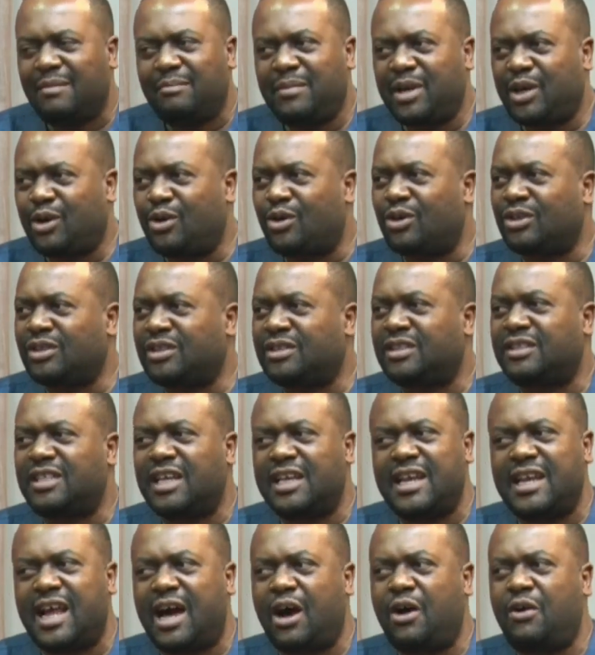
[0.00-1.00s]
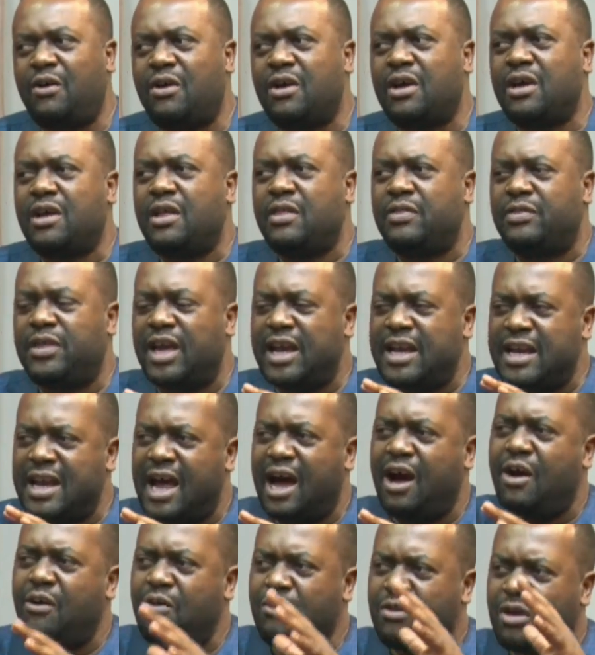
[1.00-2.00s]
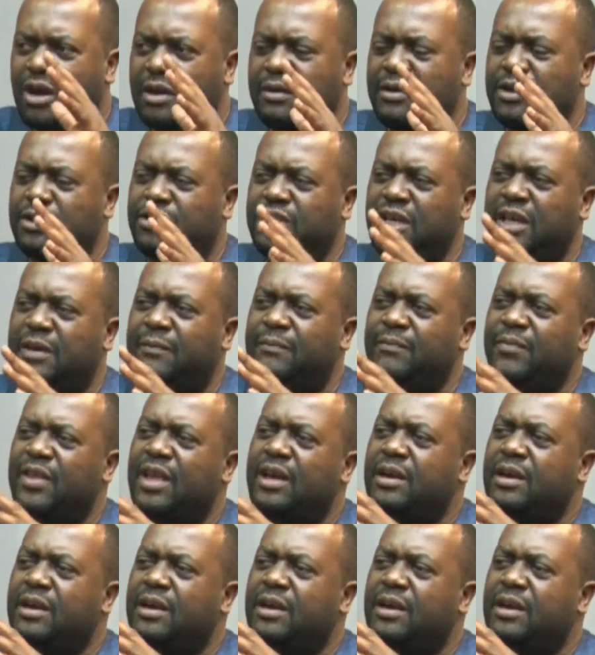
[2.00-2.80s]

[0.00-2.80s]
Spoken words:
Because they now, you see,